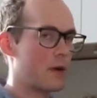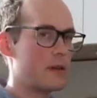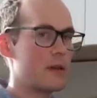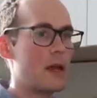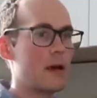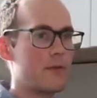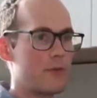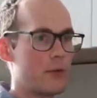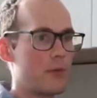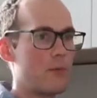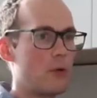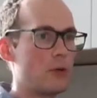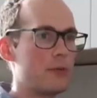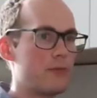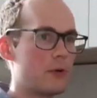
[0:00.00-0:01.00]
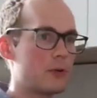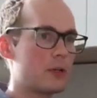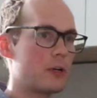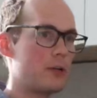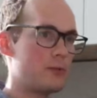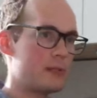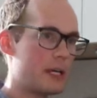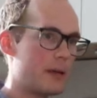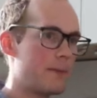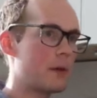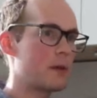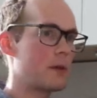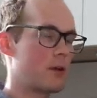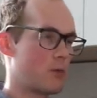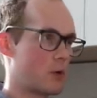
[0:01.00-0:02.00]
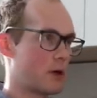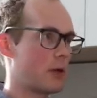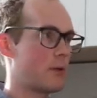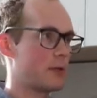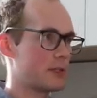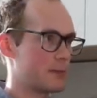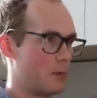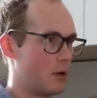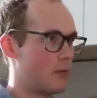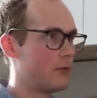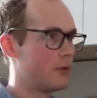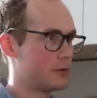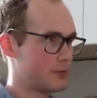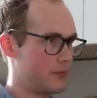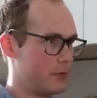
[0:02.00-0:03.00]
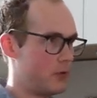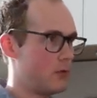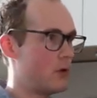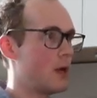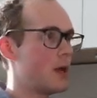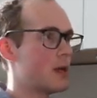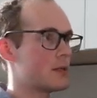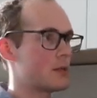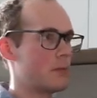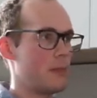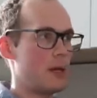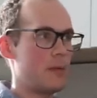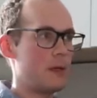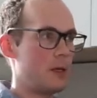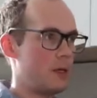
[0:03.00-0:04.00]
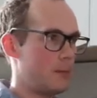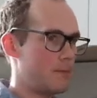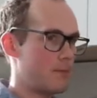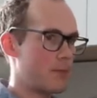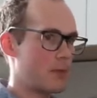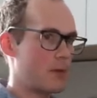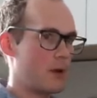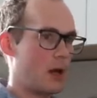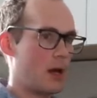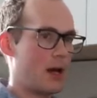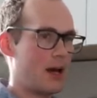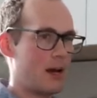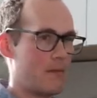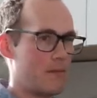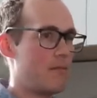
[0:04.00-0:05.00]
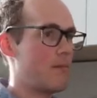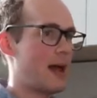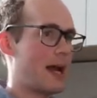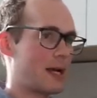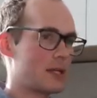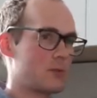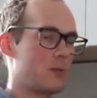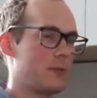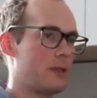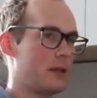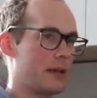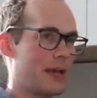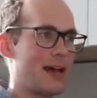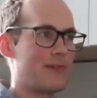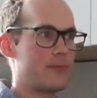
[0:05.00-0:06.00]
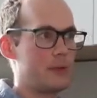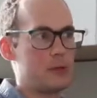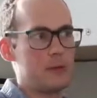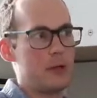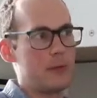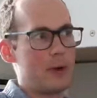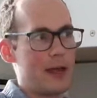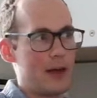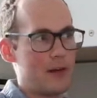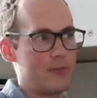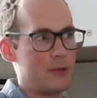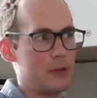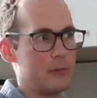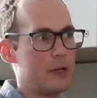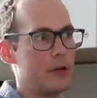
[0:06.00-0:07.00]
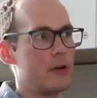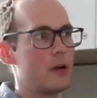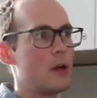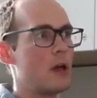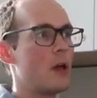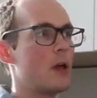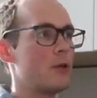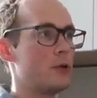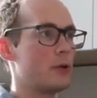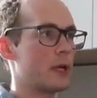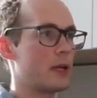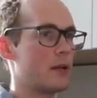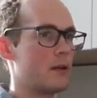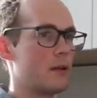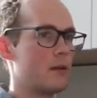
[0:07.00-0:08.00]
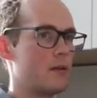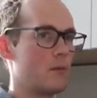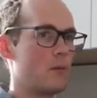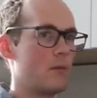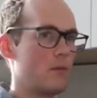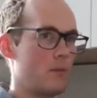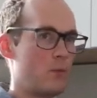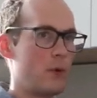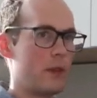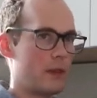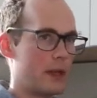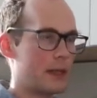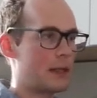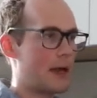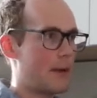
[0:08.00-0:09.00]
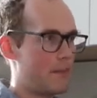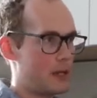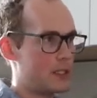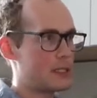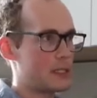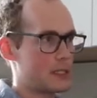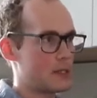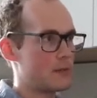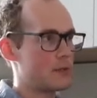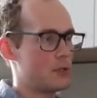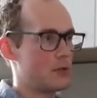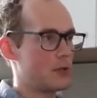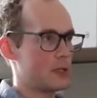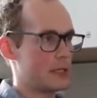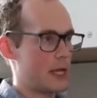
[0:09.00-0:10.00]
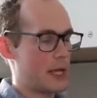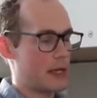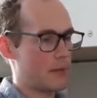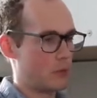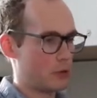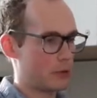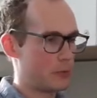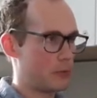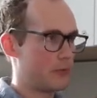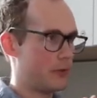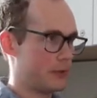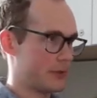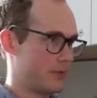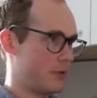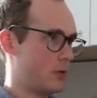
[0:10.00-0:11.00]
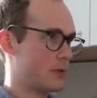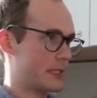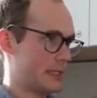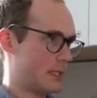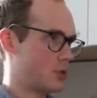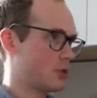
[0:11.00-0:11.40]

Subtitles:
Sure. Yeah. For multiphoton, you typically are working with small fields of view. So maybe max would be like 0.5 millimeter by 0.5 millimeter. You can, with like lab-based systems, you can take multiple fields of view and